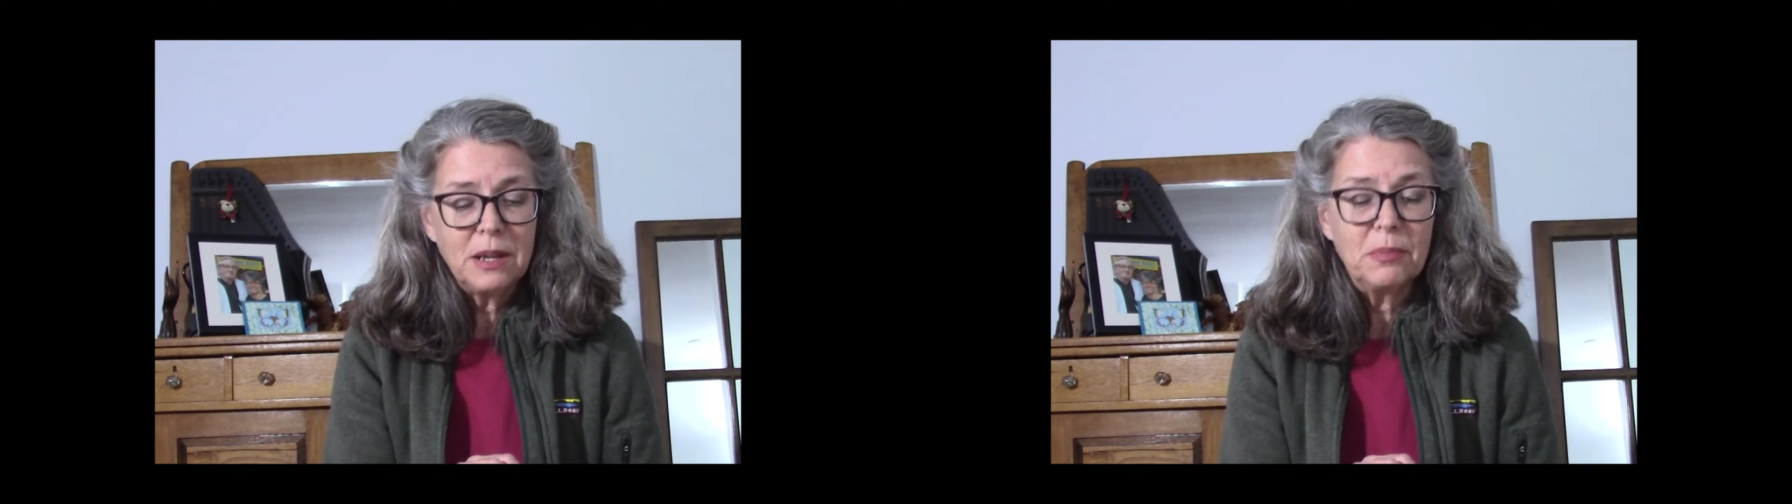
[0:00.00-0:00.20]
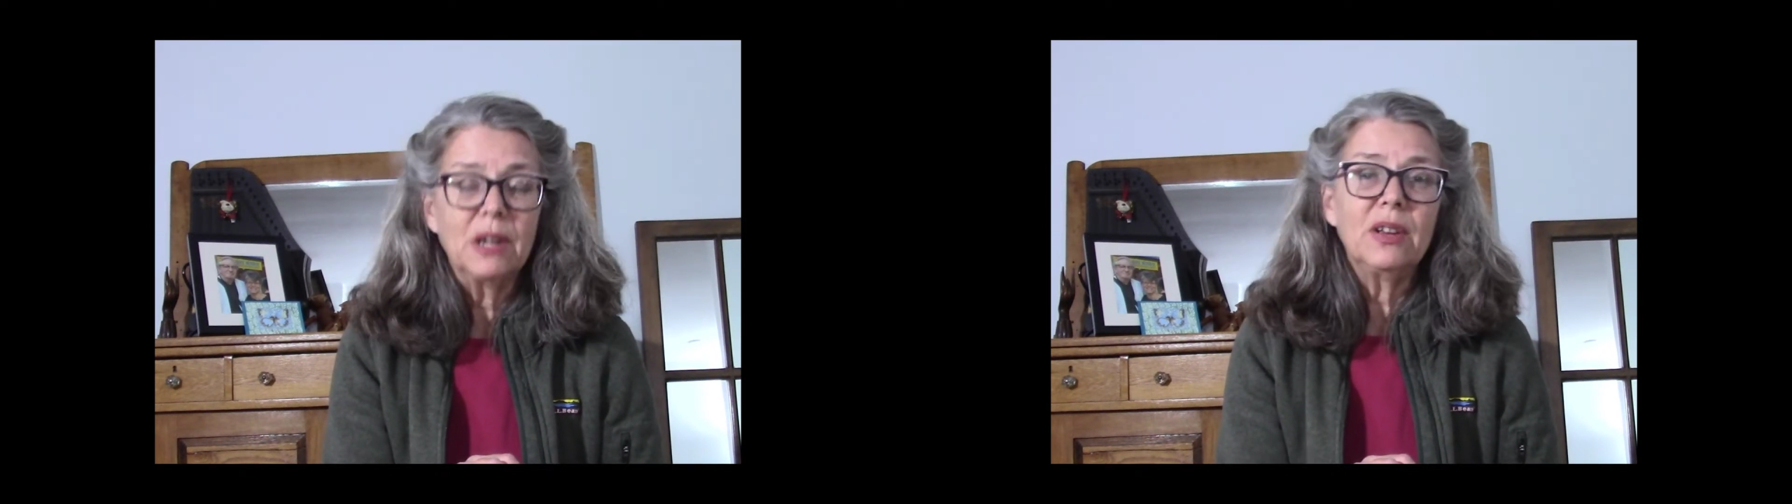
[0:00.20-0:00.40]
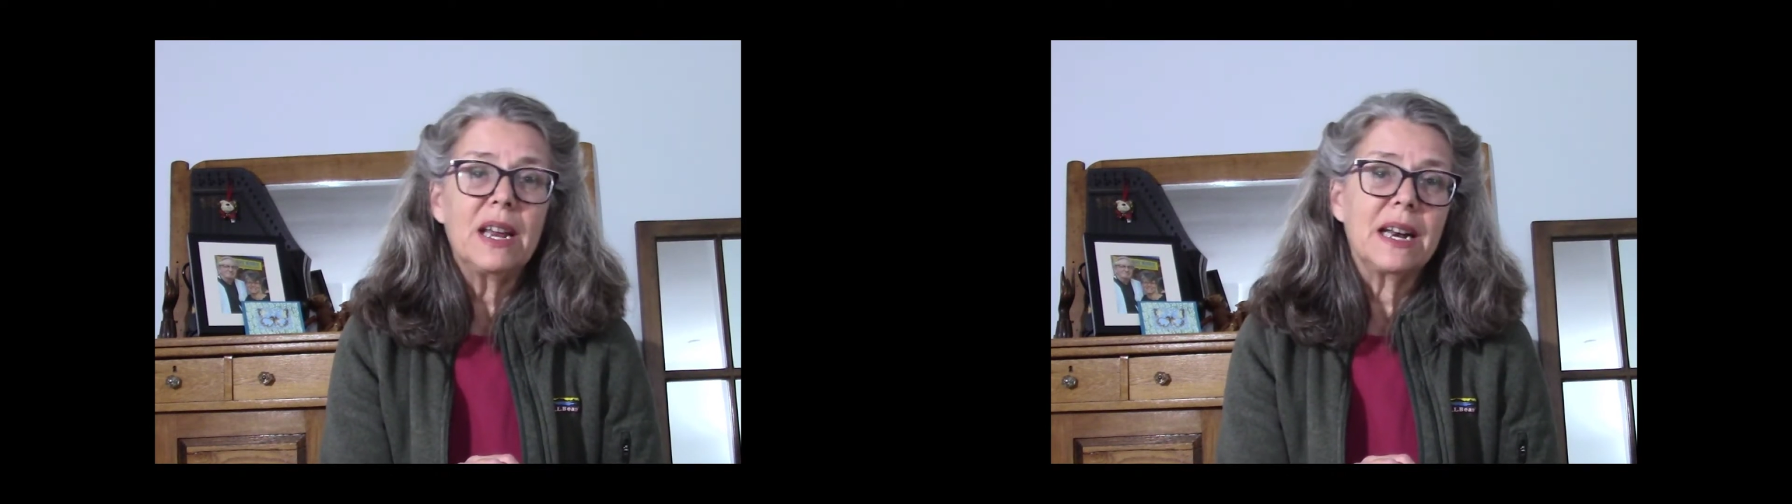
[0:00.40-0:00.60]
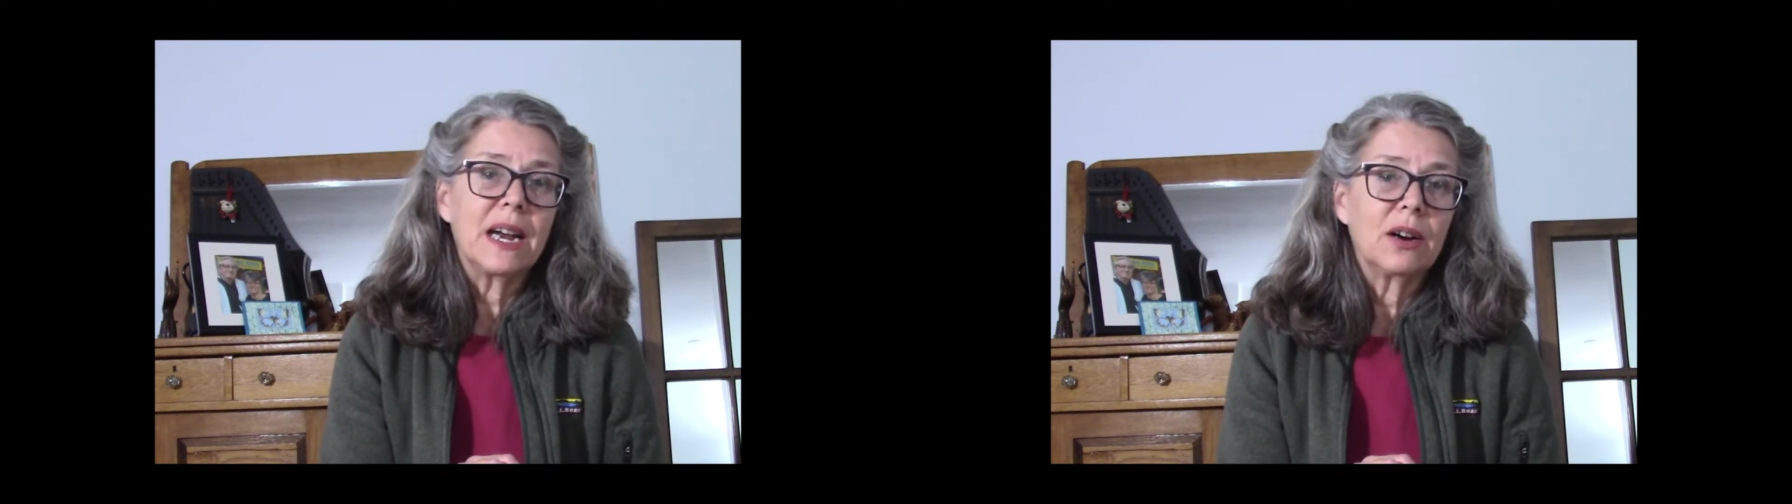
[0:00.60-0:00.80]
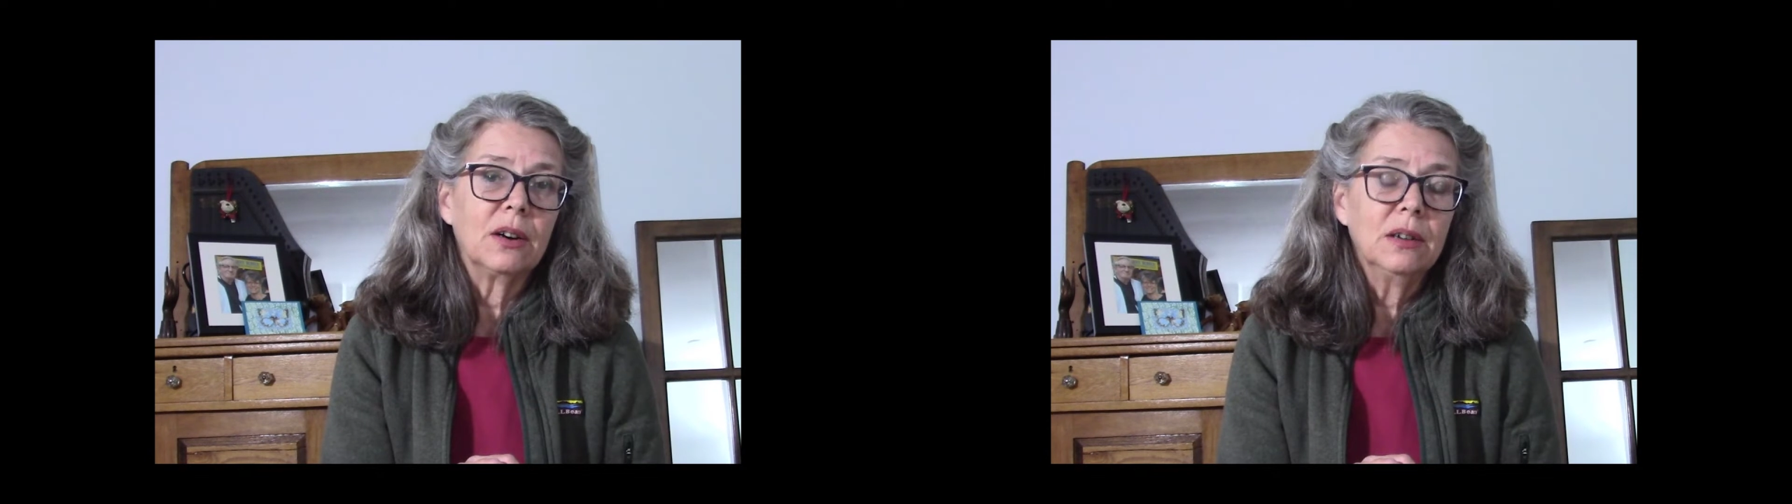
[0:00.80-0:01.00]
the
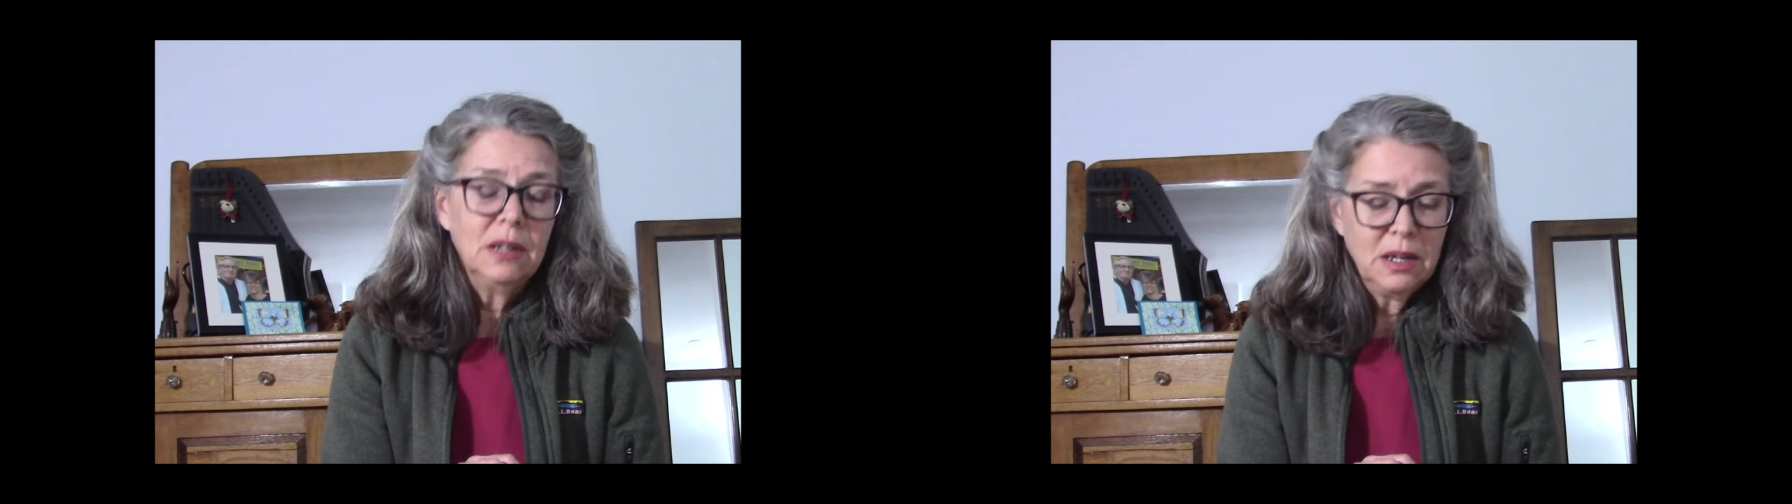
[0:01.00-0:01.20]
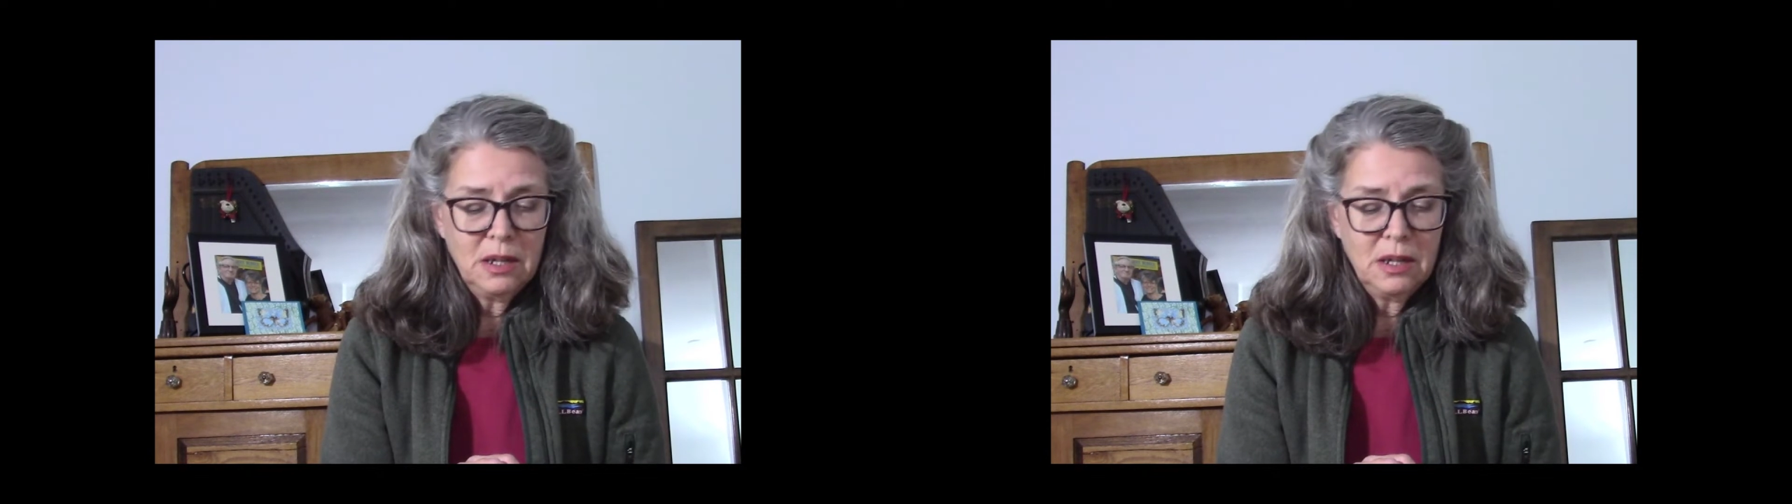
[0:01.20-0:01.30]
millionaire,"